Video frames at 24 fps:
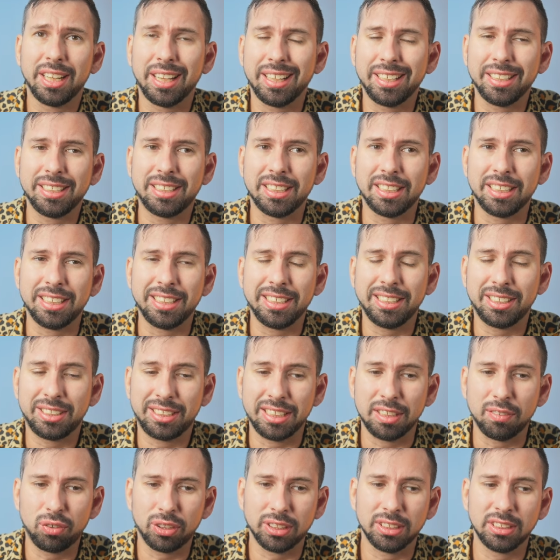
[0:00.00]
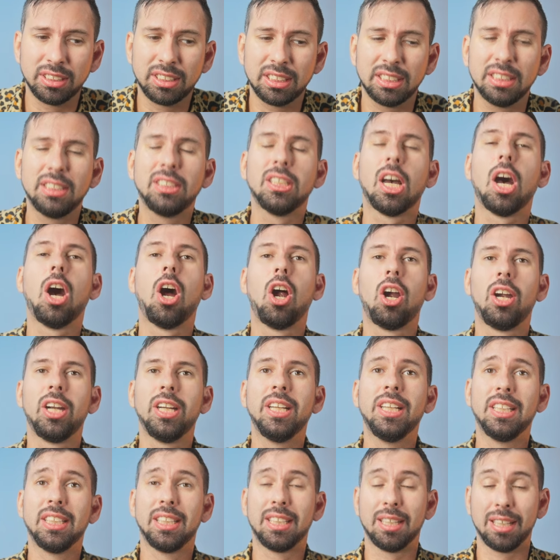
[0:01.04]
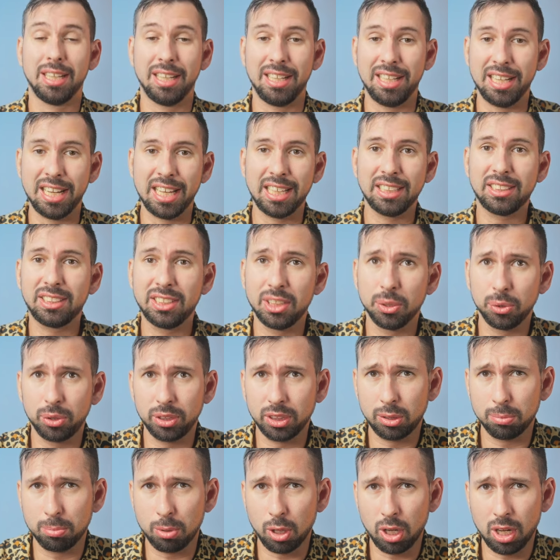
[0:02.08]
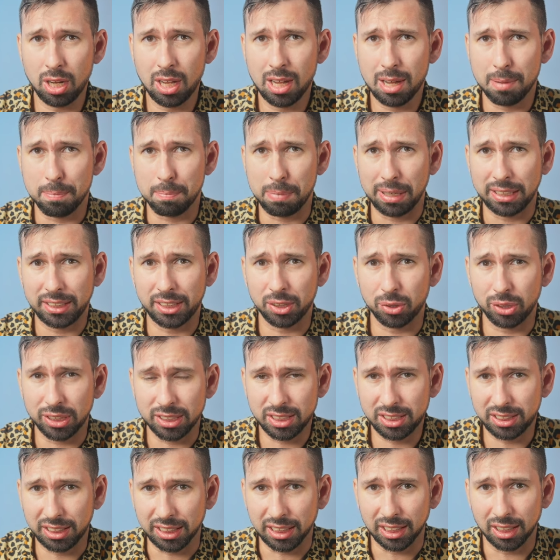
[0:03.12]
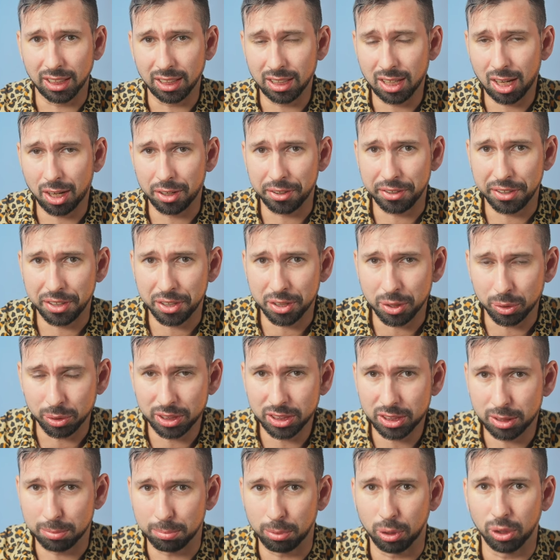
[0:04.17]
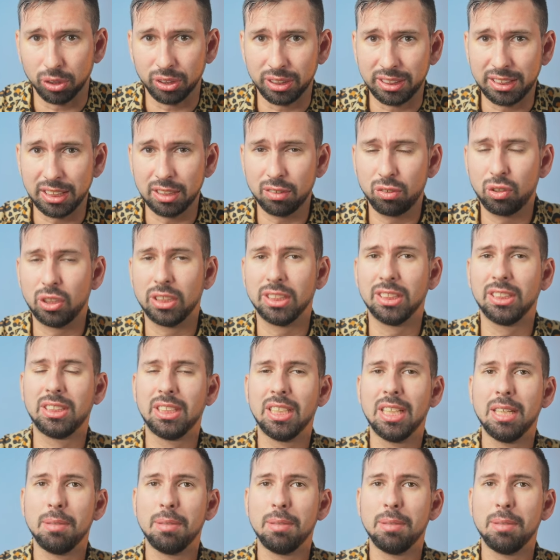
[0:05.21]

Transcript: the differences are less noticeable, but there is still a noticeable difference